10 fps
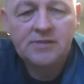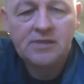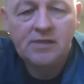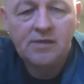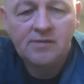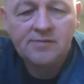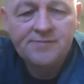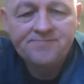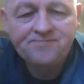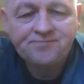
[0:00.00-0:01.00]

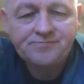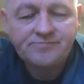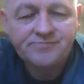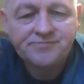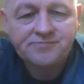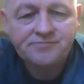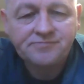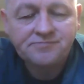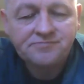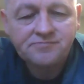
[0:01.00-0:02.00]

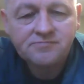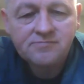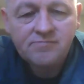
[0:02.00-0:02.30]
Nobody speaks.